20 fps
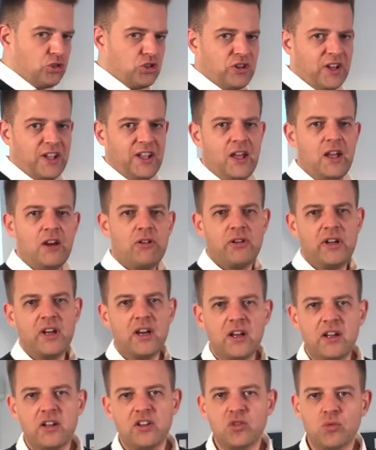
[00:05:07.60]
tray
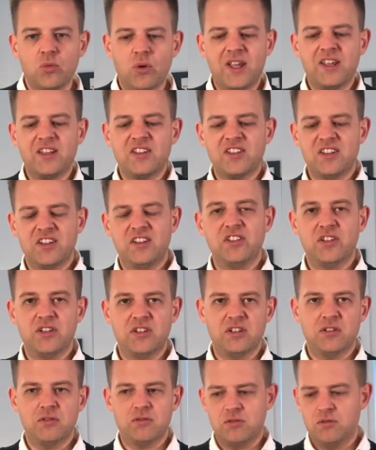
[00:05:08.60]
area is weighing sensitive.